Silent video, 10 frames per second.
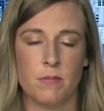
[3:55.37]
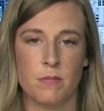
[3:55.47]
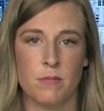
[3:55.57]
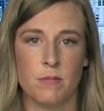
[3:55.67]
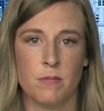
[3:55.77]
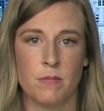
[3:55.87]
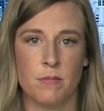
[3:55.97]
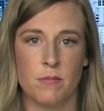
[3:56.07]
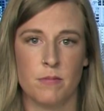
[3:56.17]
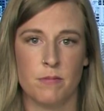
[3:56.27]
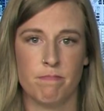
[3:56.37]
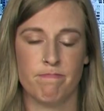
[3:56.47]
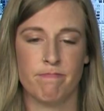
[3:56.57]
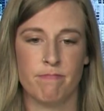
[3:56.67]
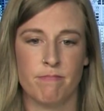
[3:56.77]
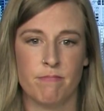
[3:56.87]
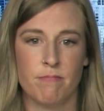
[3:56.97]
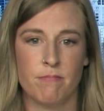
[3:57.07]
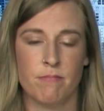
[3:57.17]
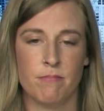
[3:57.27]

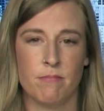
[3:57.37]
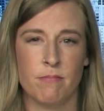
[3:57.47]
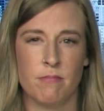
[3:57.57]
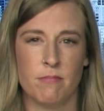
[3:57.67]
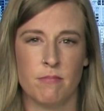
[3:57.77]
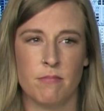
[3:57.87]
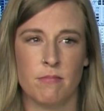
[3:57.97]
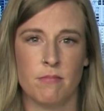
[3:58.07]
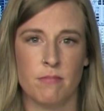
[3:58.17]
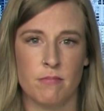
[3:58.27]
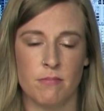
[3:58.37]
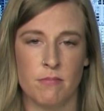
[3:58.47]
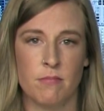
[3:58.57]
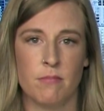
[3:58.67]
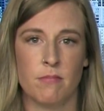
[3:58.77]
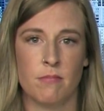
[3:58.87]
[no speech]